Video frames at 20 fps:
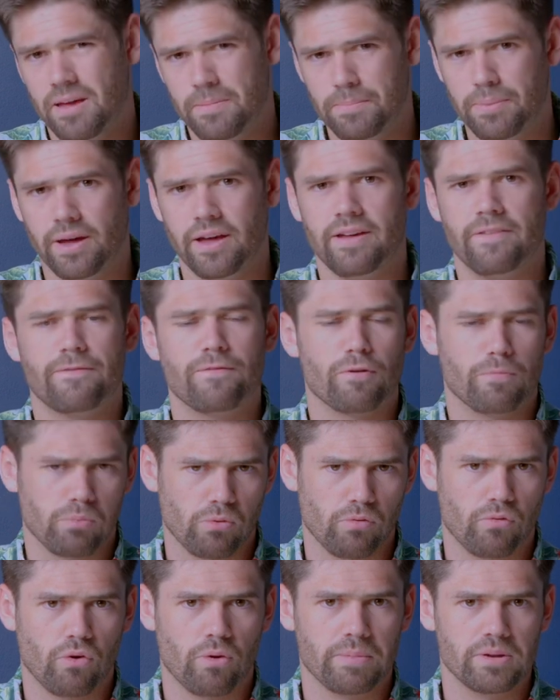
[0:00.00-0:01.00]
But for
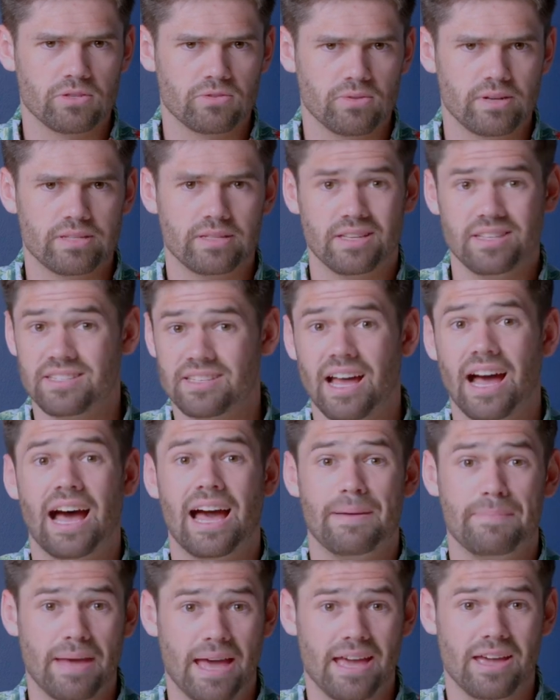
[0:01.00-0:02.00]
performance reasons,
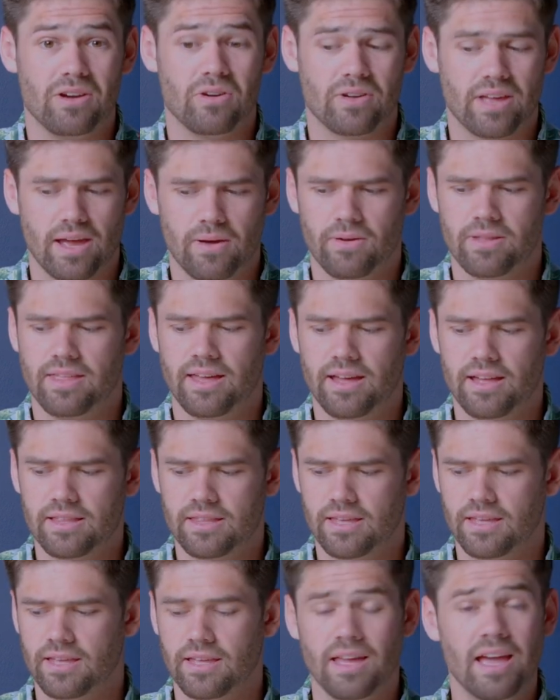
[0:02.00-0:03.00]
I'm a-okay with that.
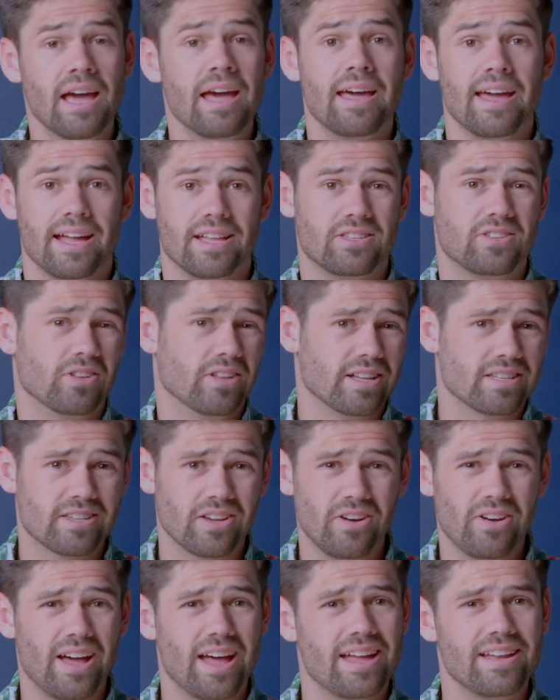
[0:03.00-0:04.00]
And so let's
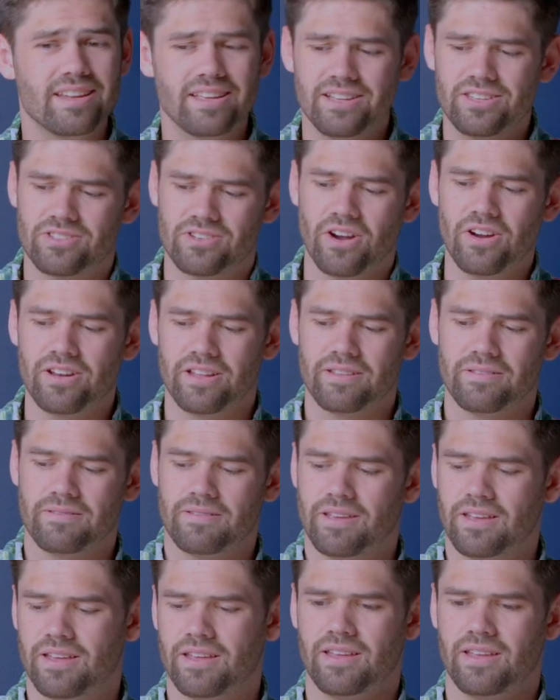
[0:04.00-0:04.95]
go ahead and get started.